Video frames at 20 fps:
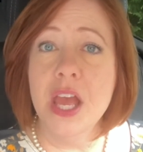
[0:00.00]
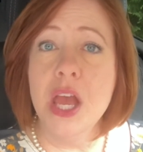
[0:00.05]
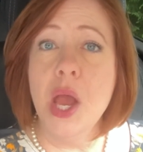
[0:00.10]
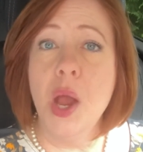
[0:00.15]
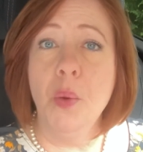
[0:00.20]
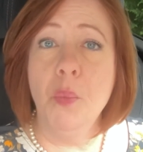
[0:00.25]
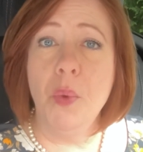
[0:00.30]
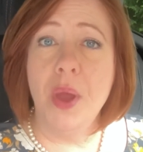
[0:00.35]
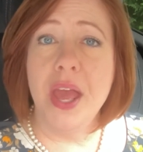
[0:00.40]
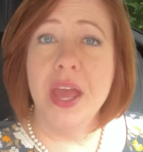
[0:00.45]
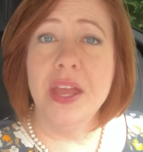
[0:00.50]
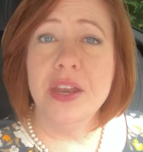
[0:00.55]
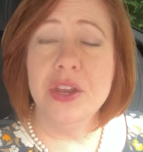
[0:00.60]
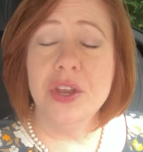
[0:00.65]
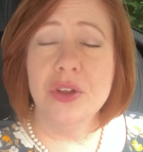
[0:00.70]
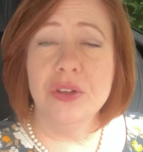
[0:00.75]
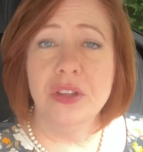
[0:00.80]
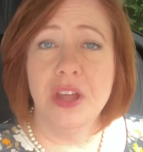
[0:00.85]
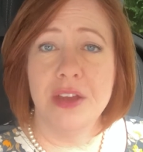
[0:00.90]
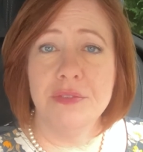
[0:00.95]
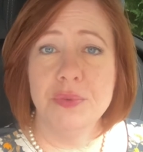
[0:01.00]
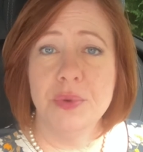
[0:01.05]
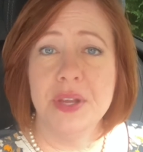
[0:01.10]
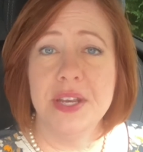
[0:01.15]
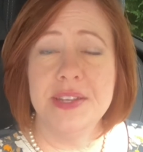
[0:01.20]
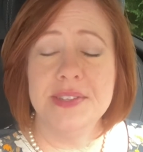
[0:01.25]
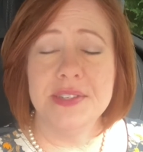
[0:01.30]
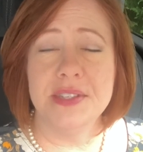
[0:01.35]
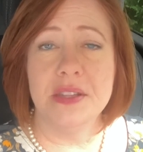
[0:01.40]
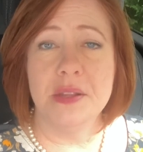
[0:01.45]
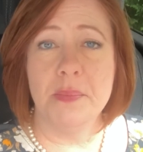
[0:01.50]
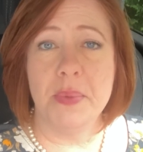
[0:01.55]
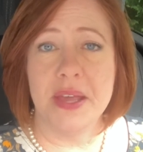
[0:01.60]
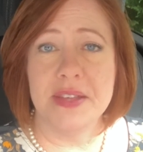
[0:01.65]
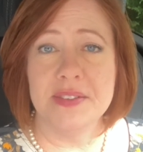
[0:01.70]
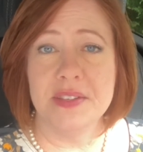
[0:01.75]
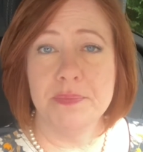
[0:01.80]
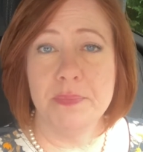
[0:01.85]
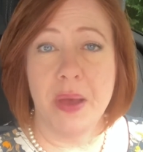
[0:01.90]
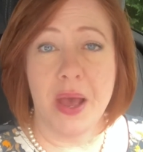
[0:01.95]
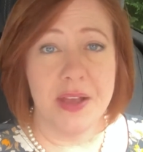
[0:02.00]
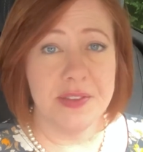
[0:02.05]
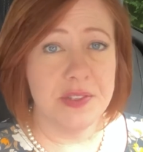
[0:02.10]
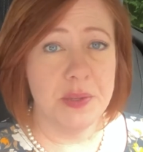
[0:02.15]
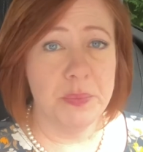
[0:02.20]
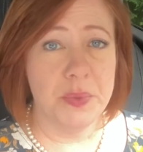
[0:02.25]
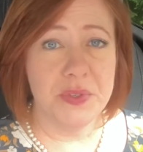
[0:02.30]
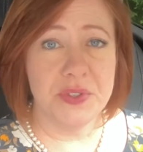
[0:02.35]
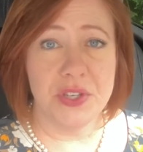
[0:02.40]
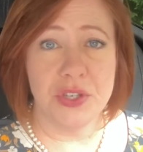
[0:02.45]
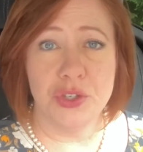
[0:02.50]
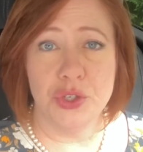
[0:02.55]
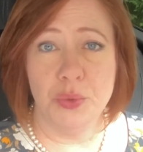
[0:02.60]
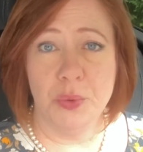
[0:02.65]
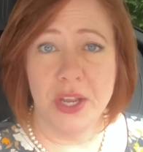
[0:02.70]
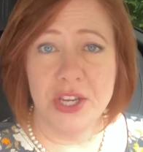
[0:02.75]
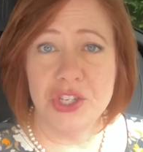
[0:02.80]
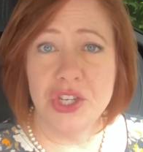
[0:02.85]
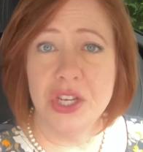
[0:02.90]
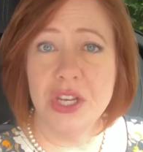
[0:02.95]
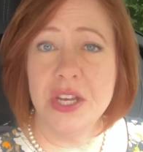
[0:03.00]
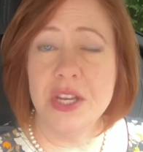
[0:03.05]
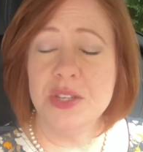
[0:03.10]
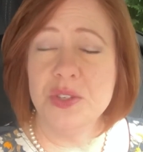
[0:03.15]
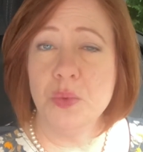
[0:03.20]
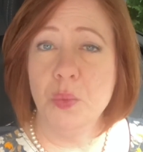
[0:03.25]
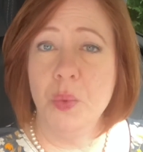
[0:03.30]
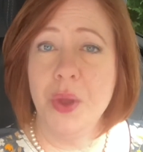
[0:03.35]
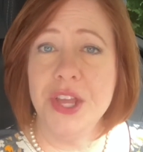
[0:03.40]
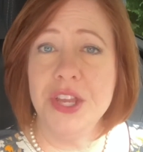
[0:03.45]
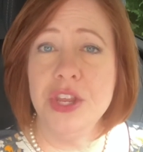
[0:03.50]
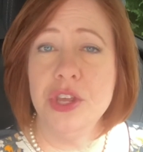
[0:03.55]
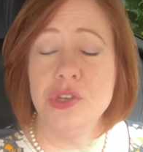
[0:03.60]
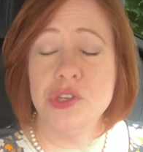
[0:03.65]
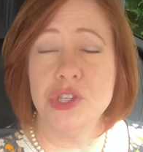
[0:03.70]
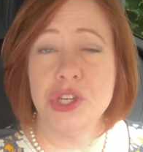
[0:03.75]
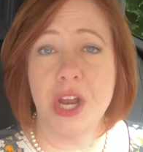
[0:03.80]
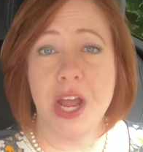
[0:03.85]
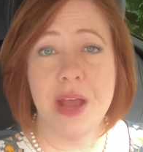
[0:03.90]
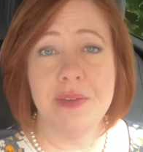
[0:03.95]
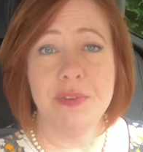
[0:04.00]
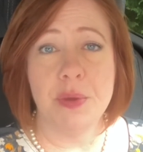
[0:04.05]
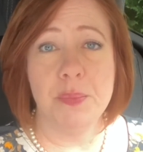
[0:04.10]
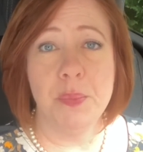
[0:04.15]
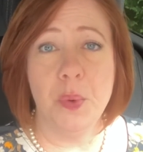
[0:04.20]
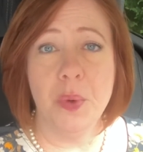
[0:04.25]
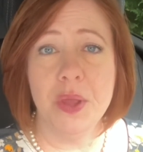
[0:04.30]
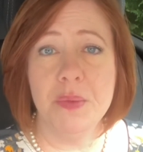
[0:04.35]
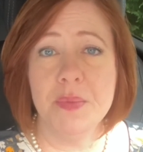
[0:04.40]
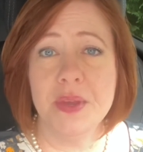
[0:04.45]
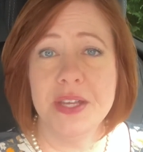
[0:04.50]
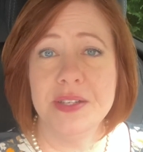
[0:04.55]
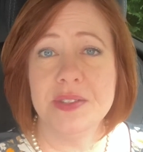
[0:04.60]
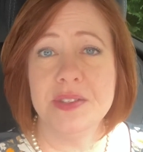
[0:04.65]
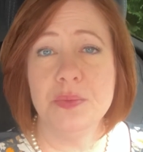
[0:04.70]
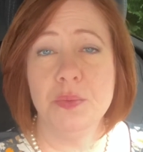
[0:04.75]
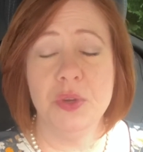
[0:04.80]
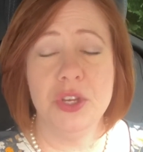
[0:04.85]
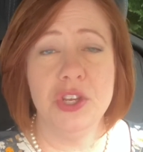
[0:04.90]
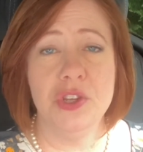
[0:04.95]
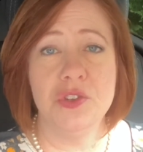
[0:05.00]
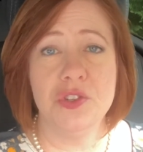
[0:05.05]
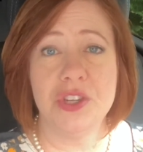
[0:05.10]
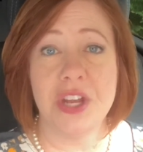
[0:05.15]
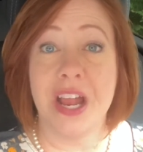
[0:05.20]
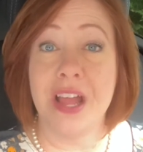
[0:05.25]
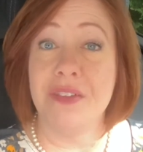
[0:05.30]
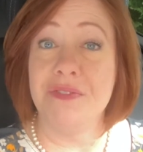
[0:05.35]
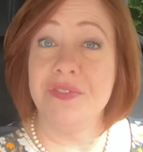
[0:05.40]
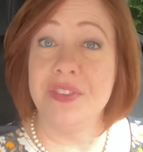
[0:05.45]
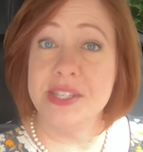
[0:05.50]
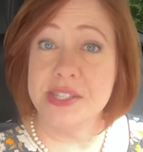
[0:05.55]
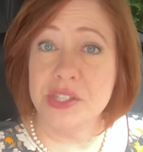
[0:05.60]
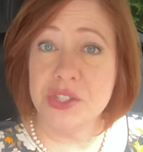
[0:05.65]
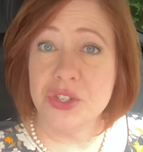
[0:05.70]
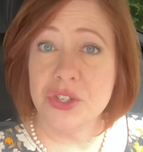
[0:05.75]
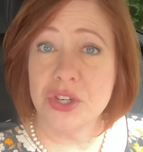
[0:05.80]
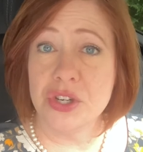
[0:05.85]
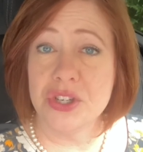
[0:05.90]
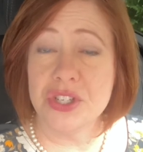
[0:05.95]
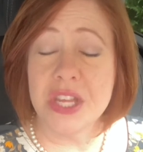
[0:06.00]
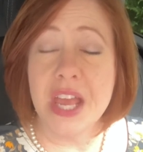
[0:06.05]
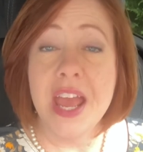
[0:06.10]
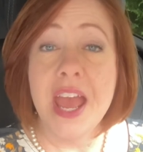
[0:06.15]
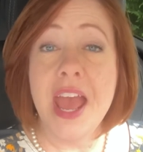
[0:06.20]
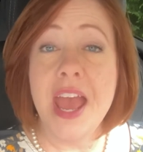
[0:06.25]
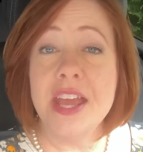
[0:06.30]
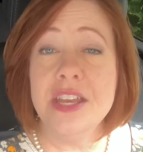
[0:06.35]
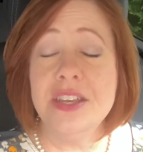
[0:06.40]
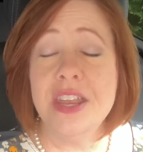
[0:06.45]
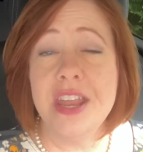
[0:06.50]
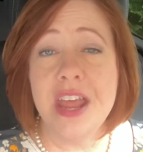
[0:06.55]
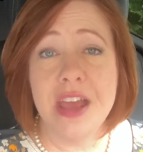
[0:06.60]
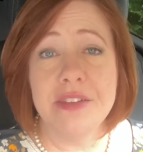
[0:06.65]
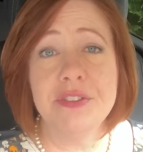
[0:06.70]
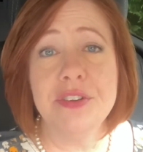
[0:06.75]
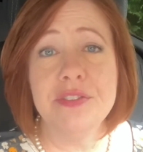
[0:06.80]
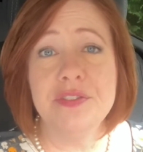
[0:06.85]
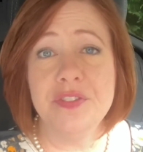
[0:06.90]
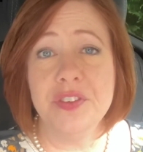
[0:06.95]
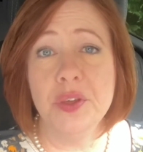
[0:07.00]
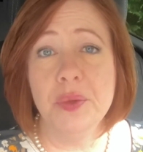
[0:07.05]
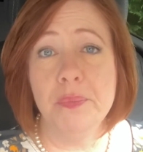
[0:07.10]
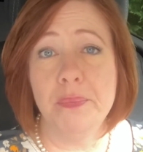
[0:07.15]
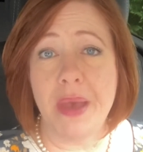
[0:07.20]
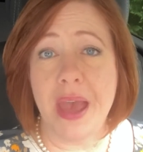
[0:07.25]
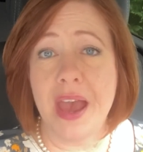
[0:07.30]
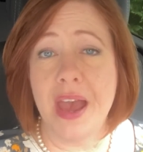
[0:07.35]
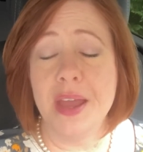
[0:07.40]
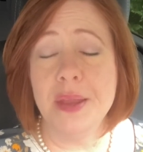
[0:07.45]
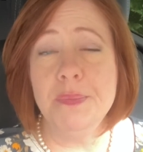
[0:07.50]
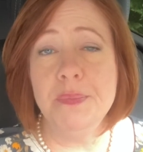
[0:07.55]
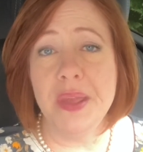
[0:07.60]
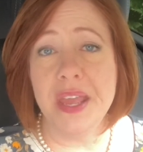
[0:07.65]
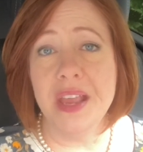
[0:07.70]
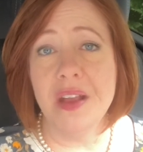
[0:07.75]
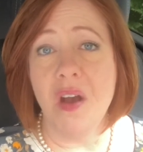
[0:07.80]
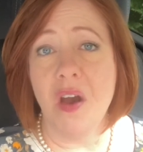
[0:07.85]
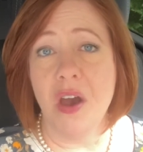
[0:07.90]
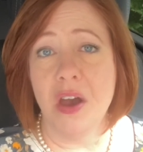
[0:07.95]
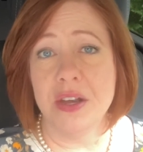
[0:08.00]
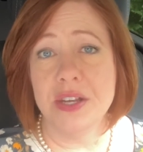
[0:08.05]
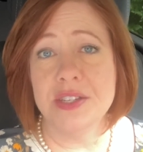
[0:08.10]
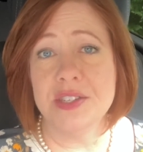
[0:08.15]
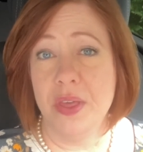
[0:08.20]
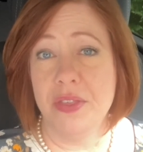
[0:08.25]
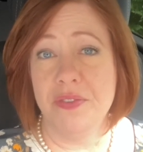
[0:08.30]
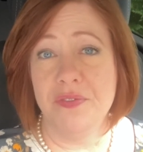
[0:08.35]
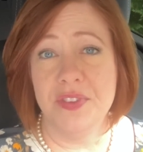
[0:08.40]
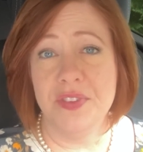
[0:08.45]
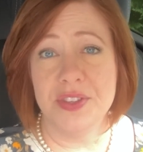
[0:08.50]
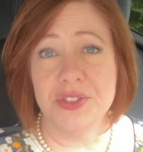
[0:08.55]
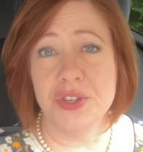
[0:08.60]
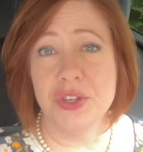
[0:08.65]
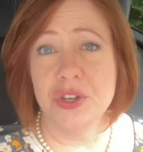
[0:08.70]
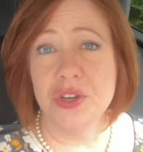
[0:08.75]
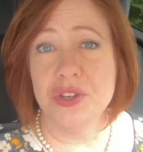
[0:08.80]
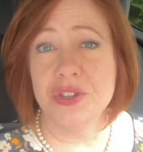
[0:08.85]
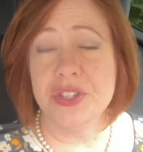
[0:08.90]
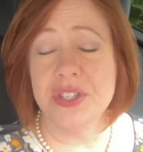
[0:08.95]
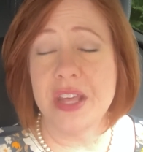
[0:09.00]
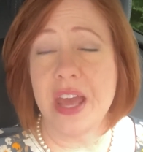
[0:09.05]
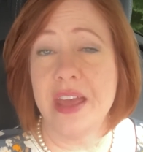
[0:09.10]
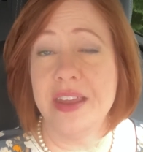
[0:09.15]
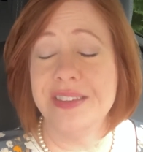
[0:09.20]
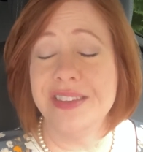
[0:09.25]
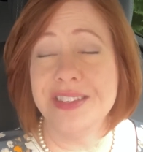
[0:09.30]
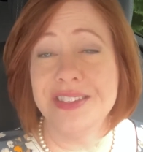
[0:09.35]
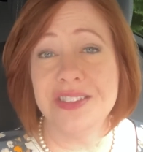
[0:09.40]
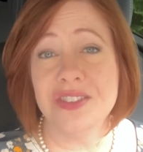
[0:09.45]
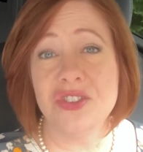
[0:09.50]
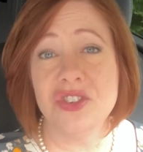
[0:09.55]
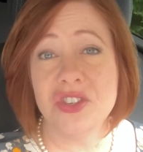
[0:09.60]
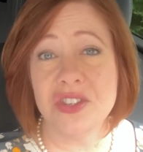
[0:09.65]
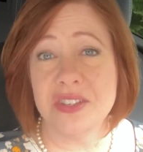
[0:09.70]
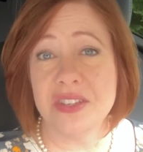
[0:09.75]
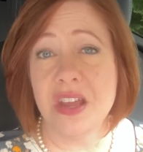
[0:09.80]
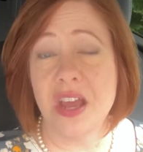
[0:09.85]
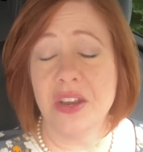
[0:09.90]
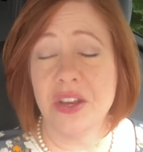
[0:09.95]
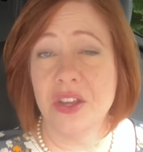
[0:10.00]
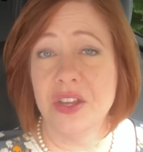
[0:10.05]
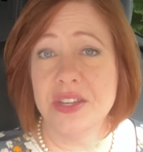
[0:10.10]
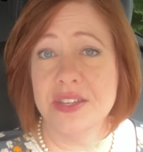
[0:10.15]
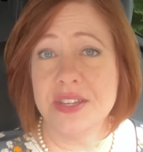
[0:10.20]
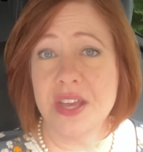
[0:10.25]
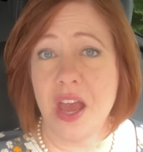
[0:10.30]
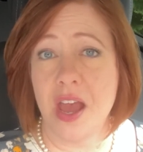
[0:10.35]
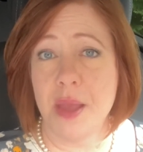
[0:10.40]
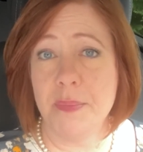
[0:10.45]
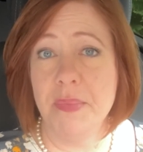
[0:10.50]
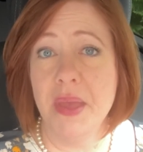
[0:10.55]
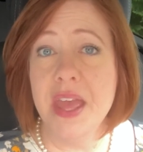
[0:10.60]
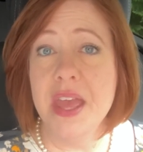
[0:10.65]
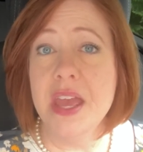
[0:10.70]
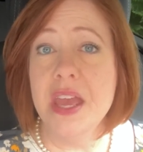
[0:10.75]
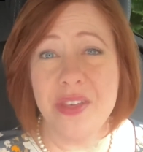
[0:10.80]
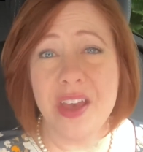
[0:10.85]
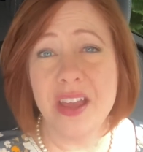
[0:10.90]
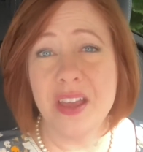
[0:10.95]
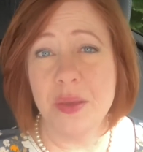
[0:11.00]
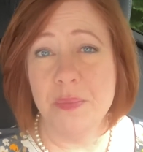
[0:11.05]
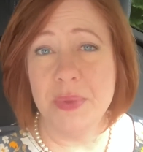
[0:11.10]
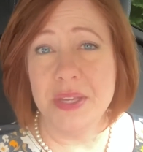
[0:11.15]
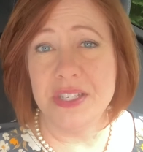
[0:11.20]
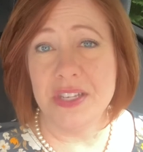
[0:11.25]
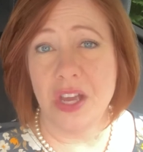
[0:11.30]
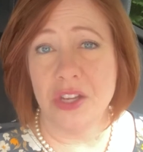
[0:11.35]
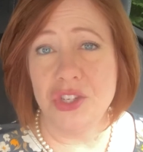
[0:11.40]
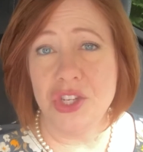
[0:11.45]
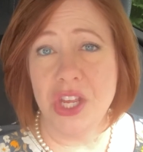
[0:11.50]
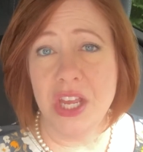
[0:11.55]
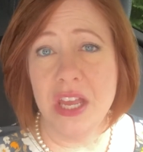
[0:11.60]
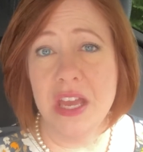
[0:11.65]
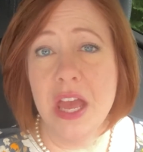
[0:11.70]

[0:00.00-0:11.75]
When your loved one is in the best possible situation is when you should have appointments, when you should have visitors, and never feel bad being honest with visitors that this is just not a good time. That can be touchy,